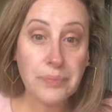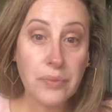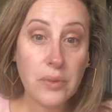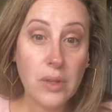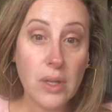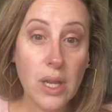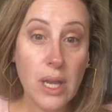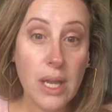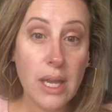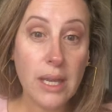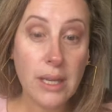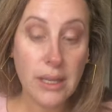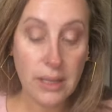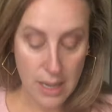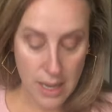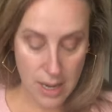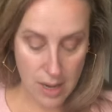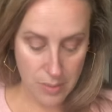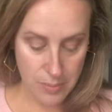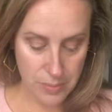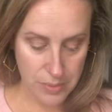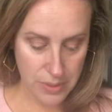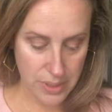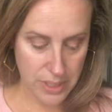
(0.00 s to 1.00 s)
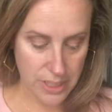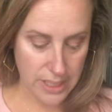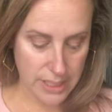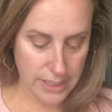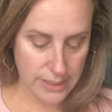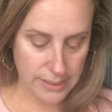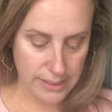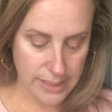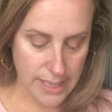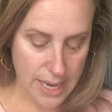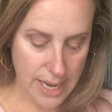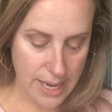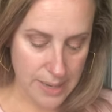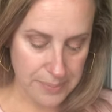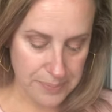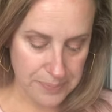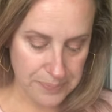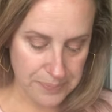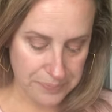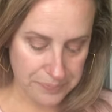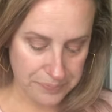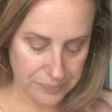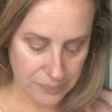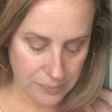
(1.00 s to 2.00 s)
Okay, how pretty is that?
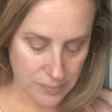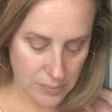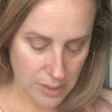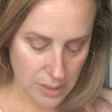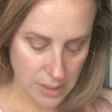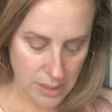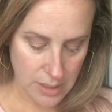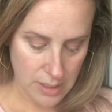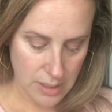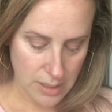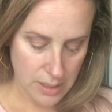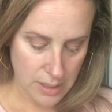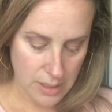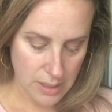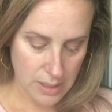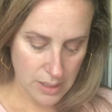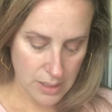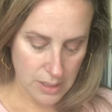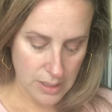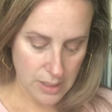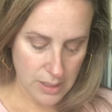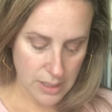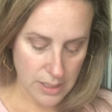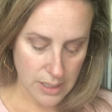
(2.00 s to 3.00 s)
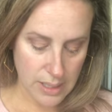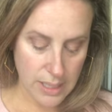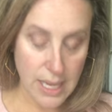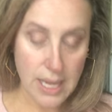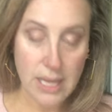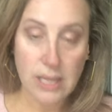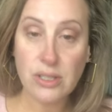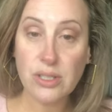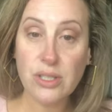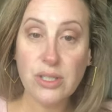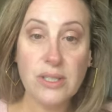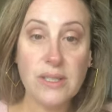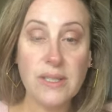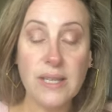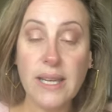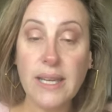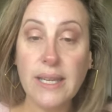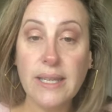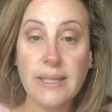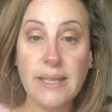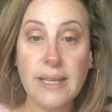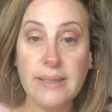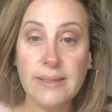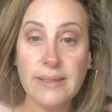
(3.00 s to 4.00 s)
Again, just
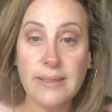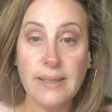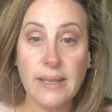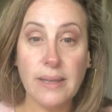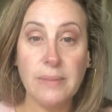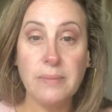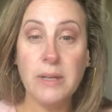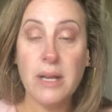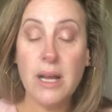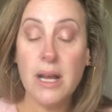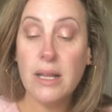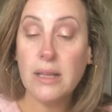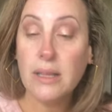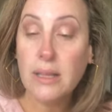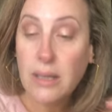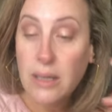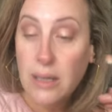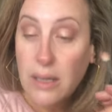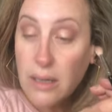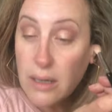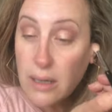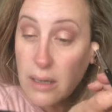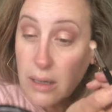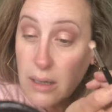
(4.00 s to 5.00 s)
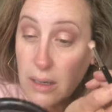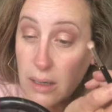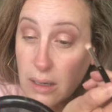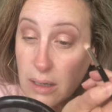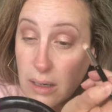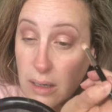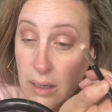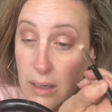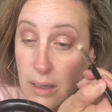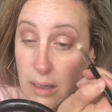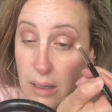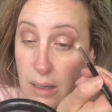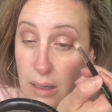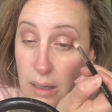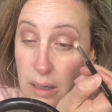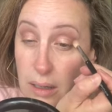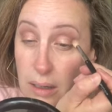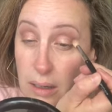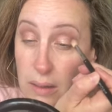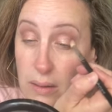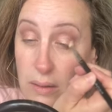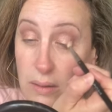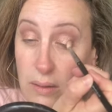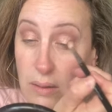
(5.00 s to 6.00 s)
taking that same color
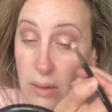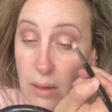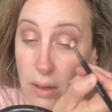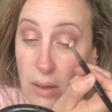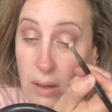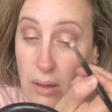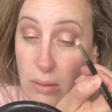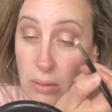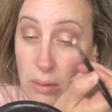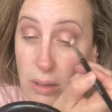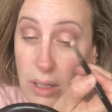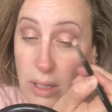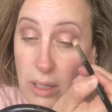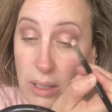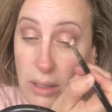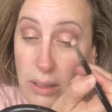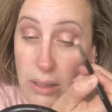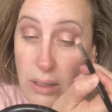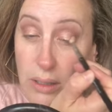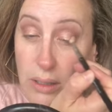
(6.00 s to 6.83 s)
all we're gonna